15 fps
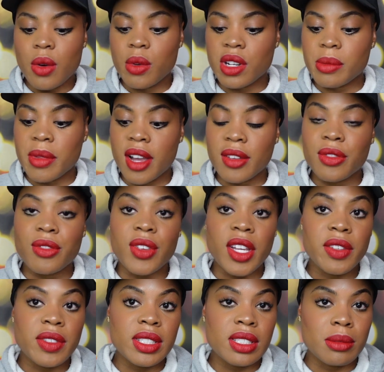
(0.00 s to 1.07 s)
One of my
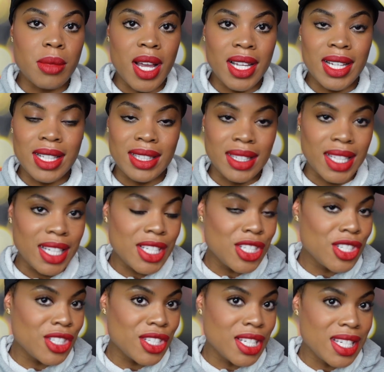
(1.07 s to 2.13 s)
favorites in my
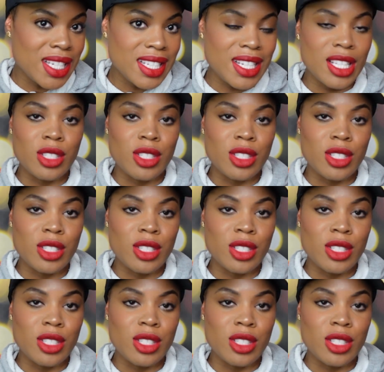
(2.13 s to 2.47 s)
collection,